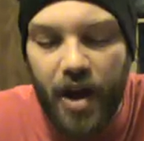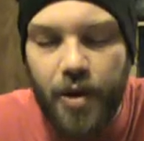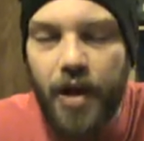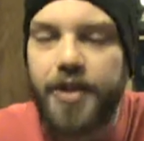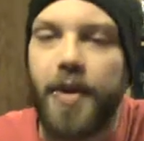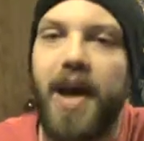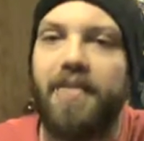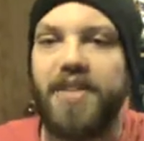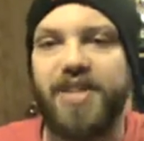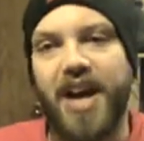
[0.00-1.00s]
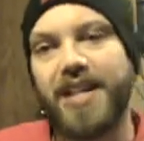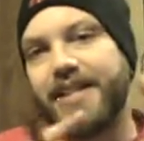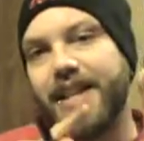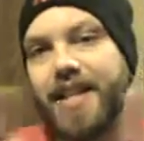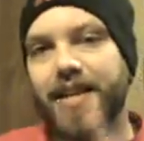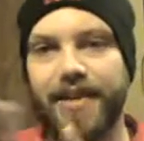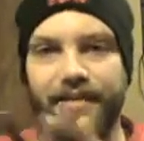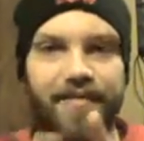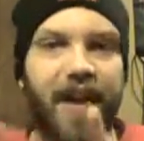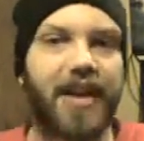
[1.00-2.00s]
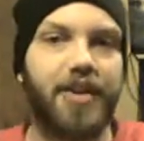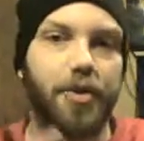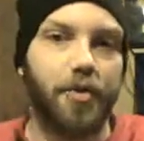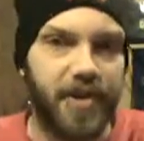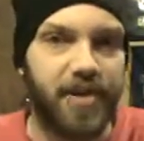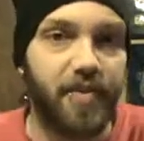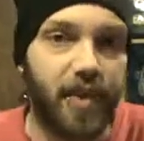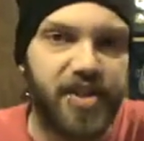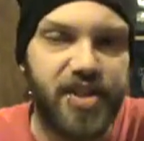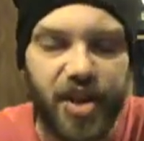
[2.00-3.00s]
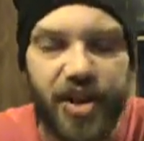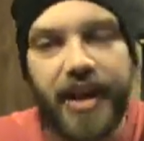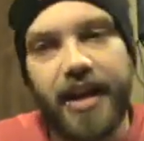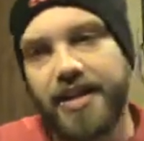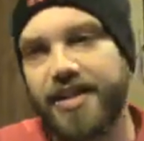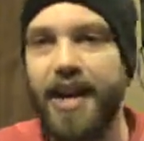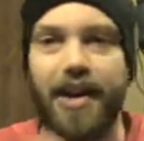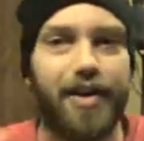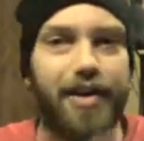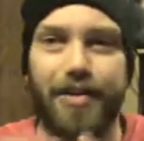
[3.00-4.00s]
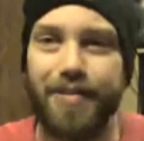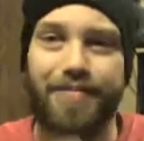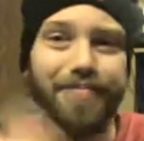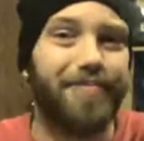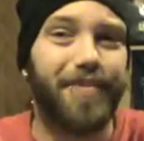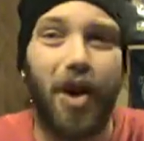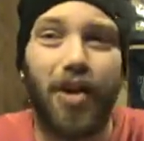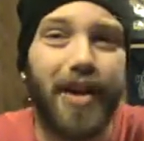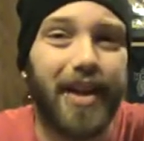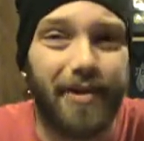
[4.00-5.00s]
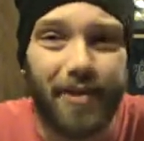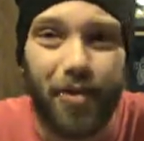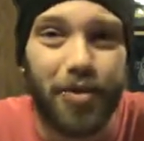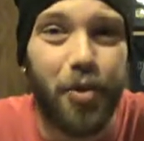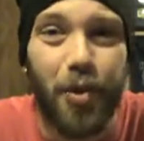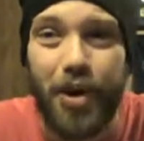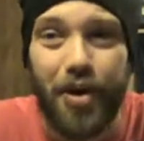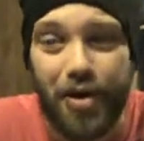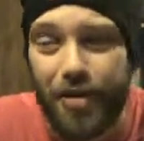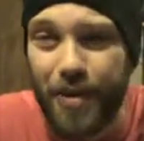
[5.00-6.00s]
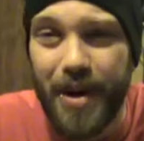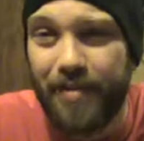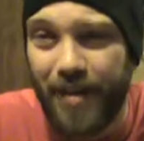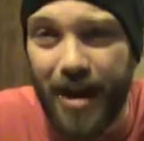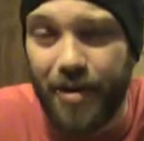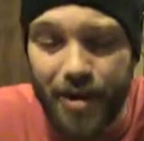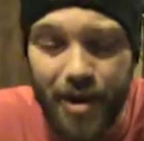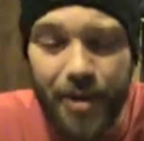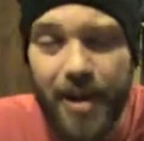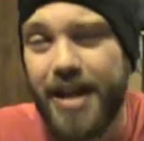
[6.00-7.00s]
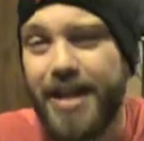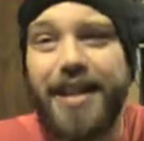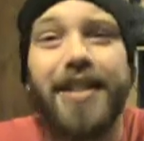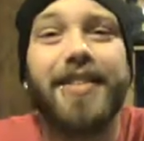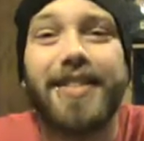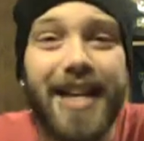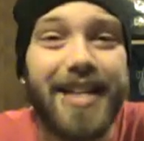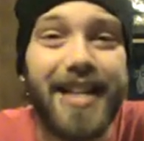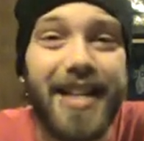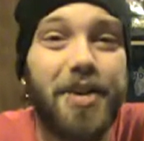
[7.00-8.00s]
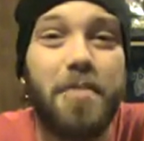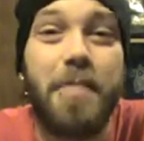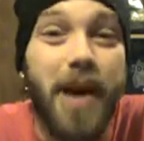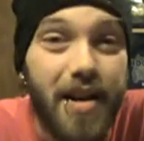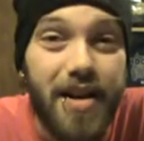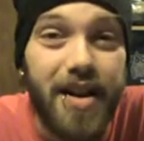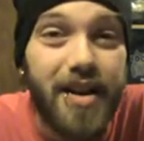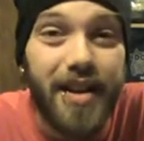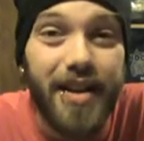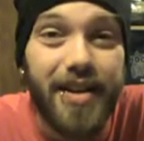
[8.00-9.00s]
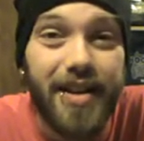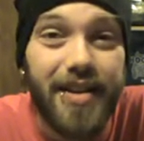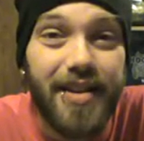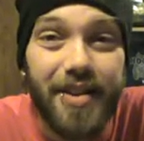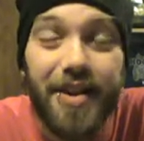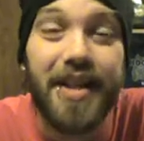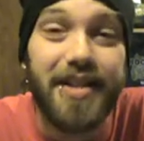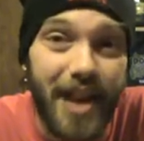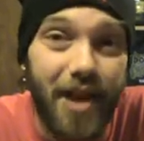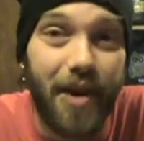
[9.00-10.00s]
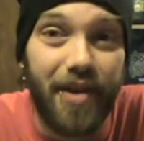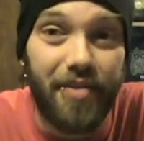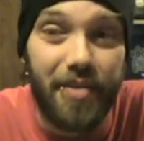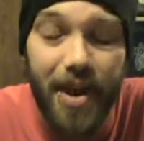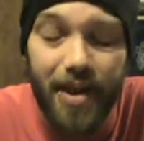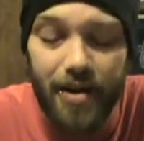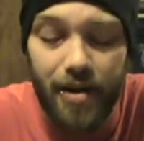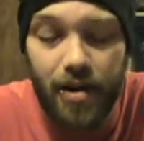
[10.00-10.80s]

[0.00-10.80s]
You also have the John Cena factor with Snooki, because they're talking on Twitter, whatever, I don't know. Look, John Cena, you're married. You need to stay away from that.